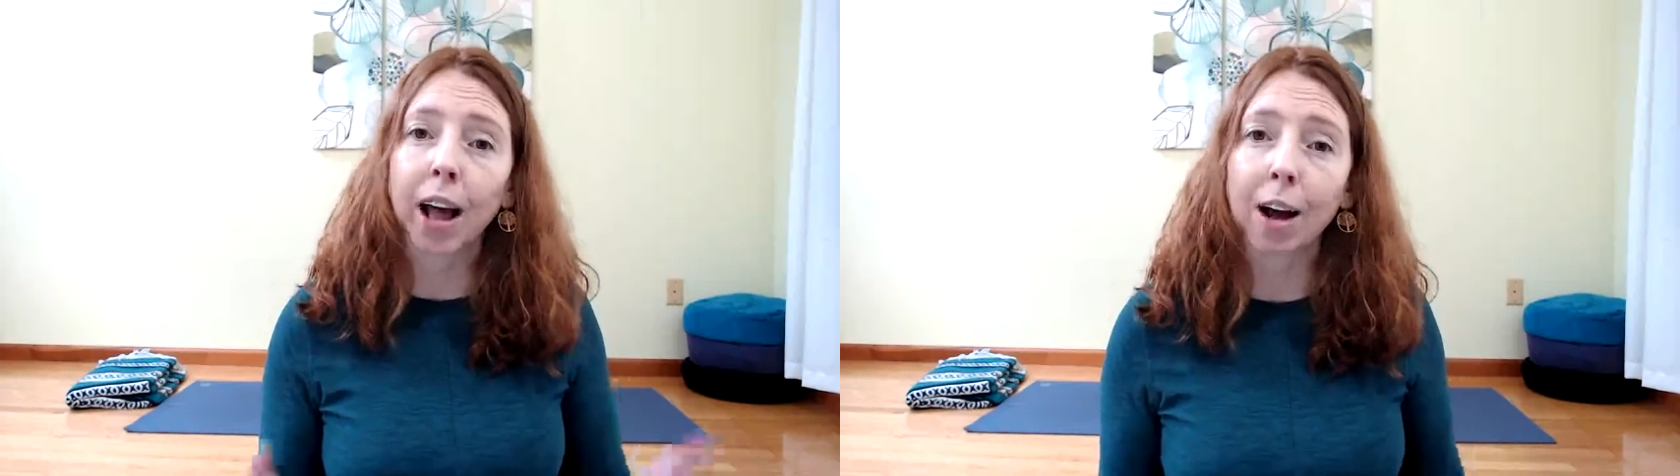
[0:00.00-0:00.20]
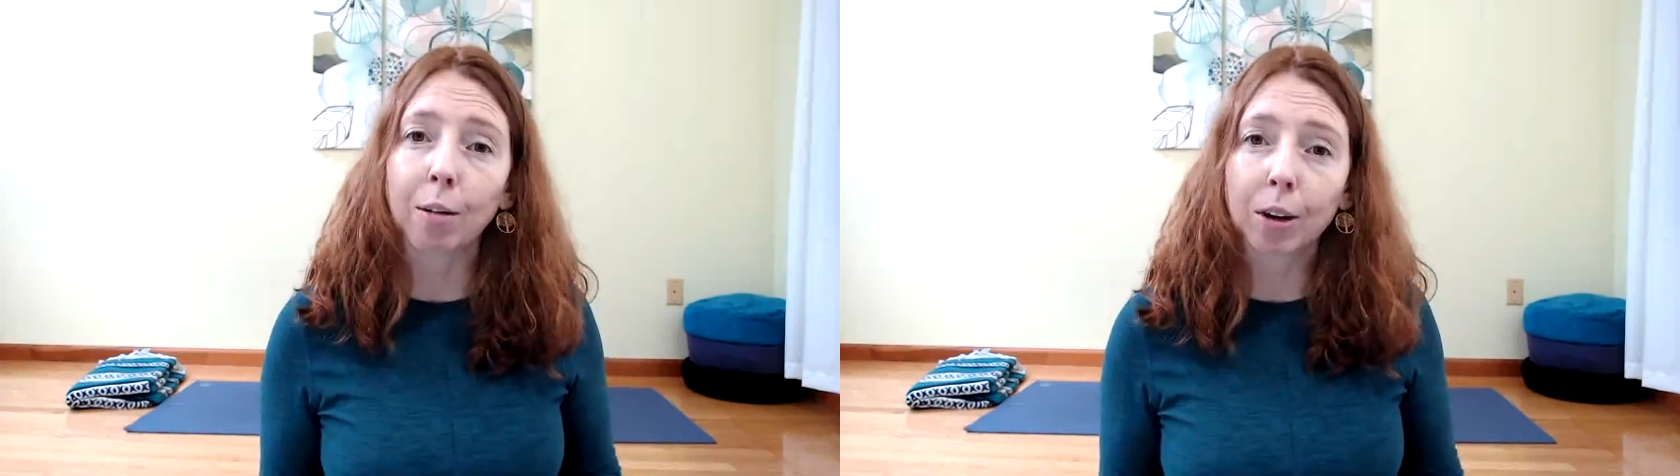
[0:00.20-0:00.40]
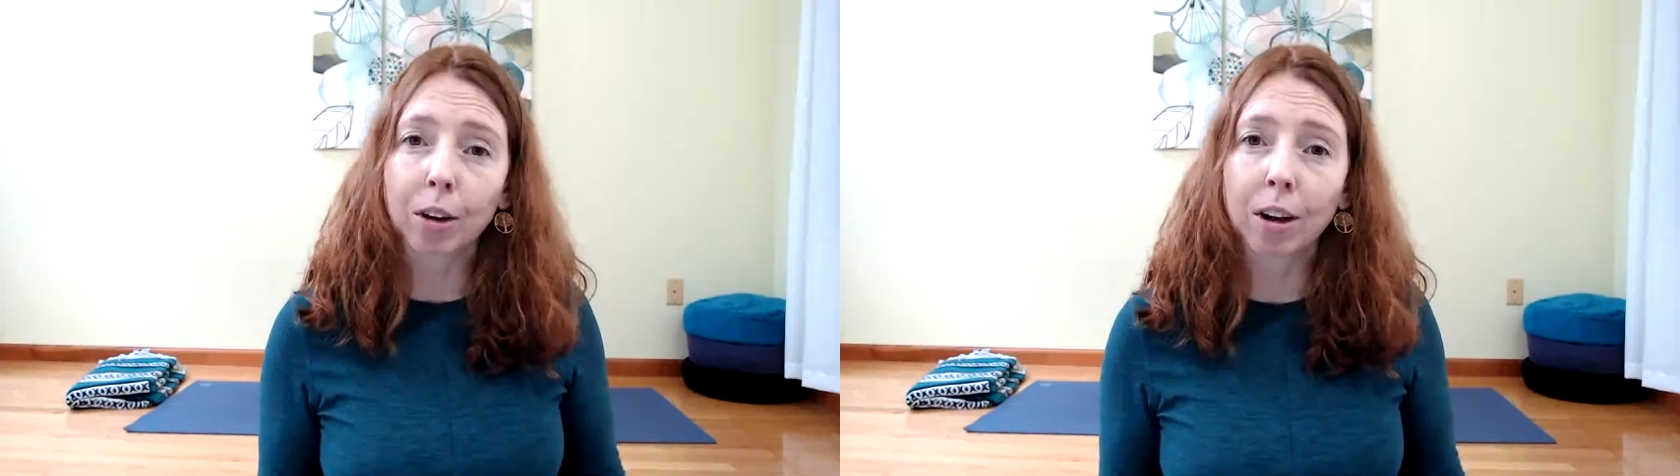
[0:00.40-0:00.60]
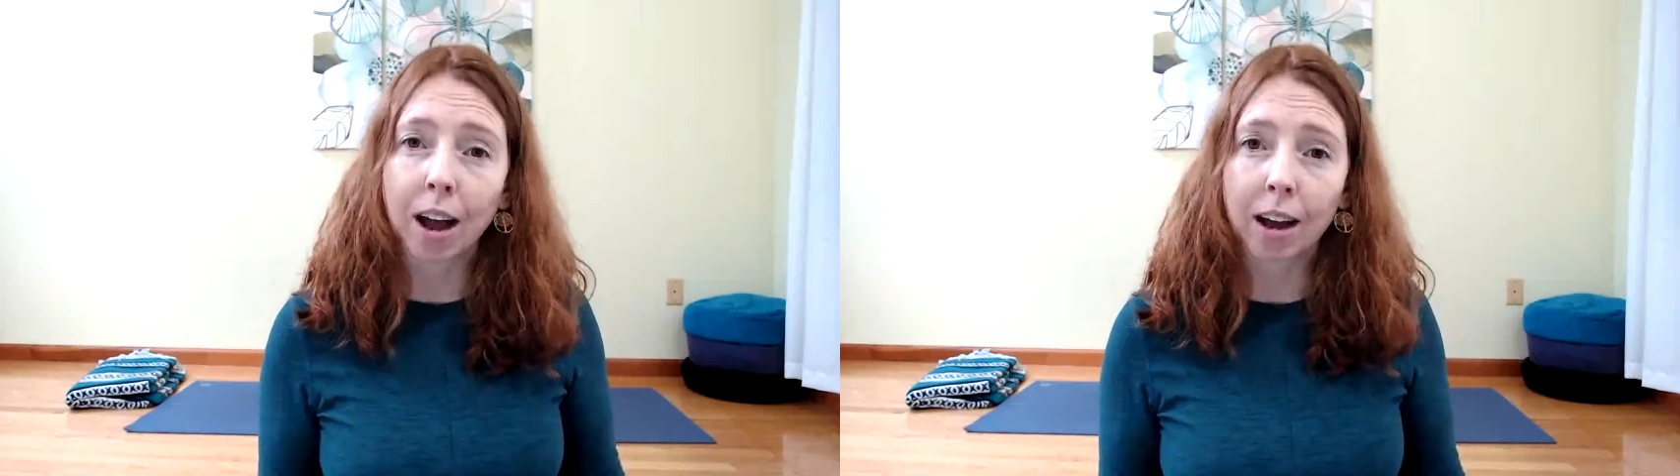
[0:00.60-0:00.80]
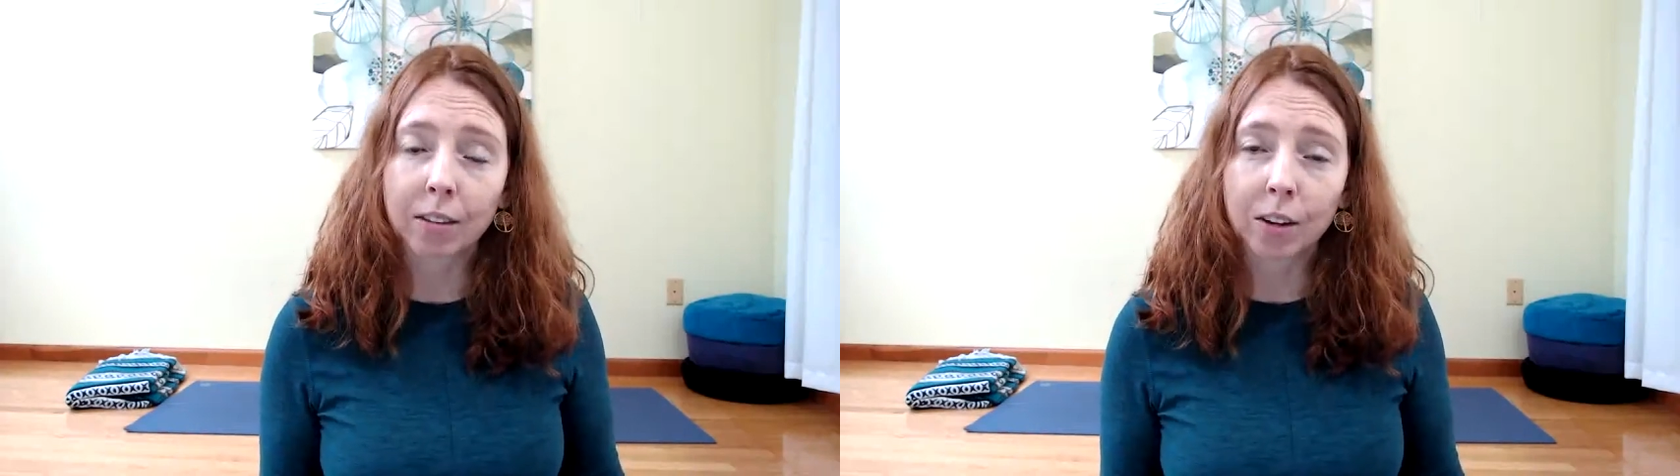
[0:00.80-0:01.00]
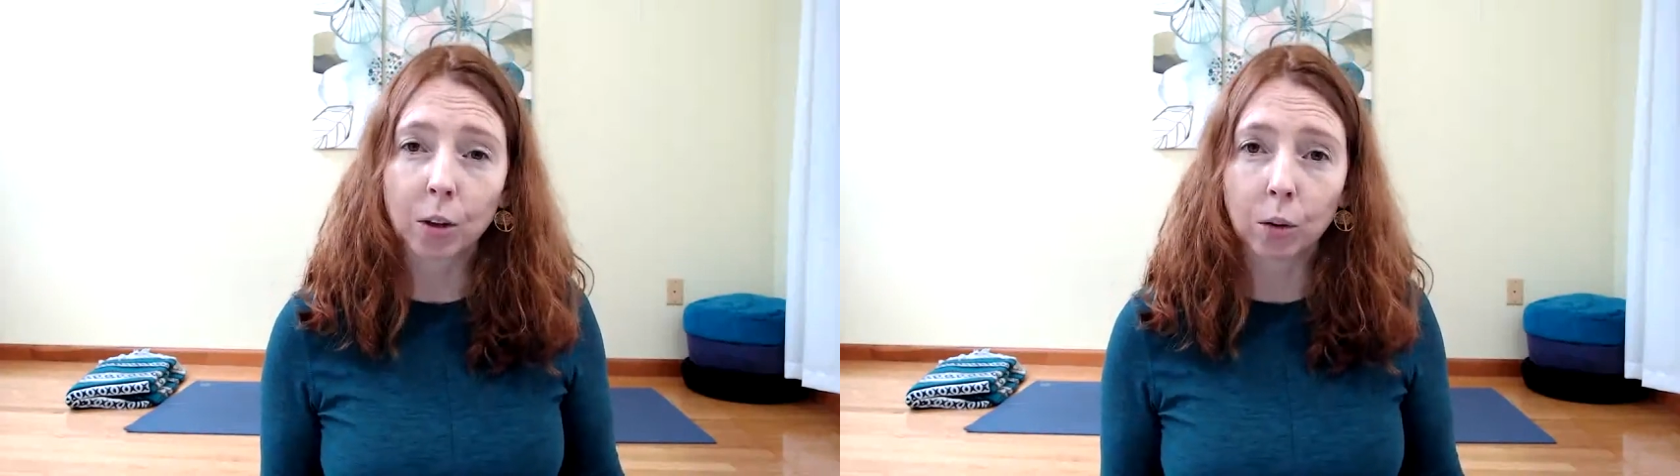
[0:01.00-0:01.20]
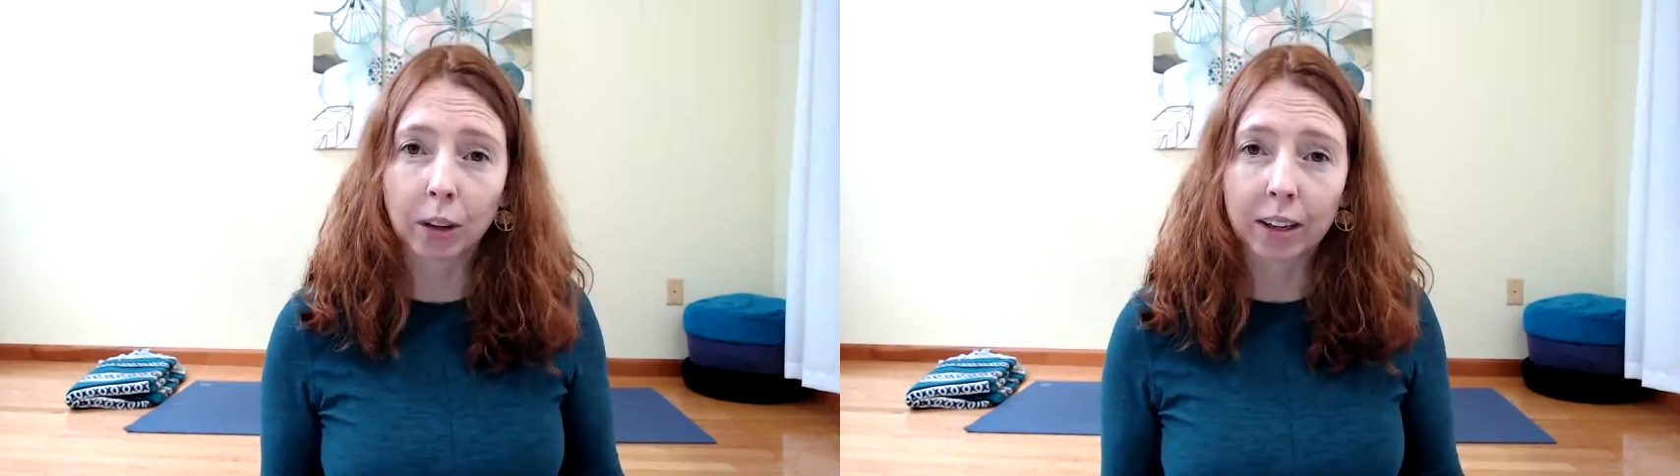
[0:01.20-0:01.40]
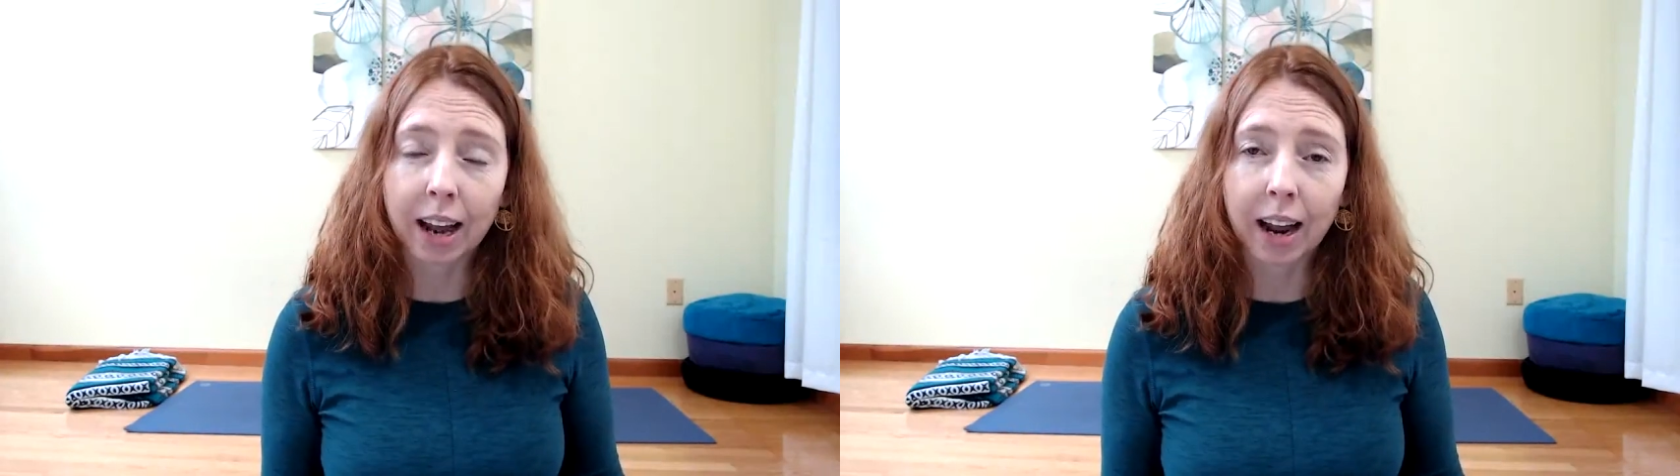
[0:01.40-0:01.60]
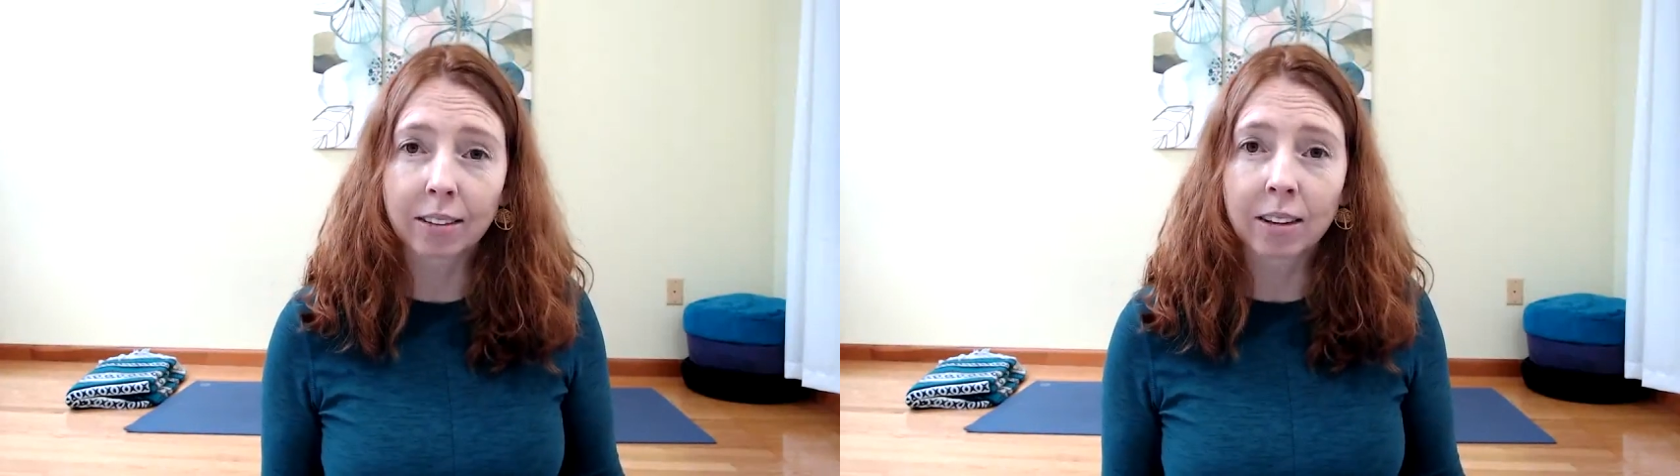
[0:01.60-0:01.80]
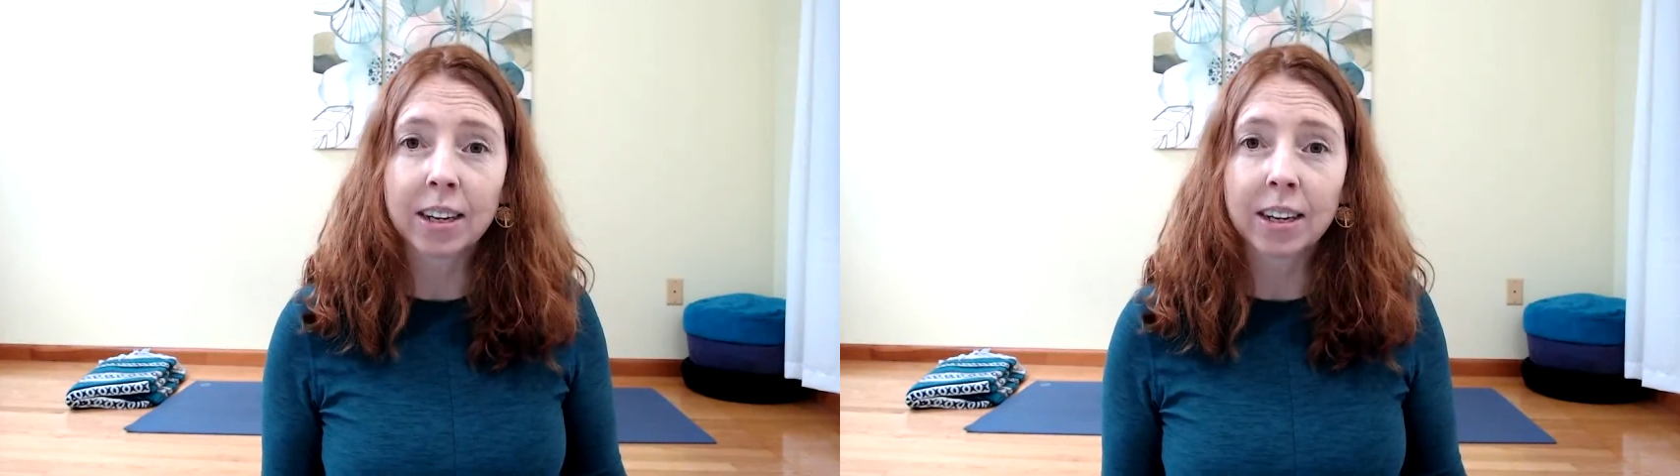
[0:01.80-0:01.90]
hour-long hatha yoga class.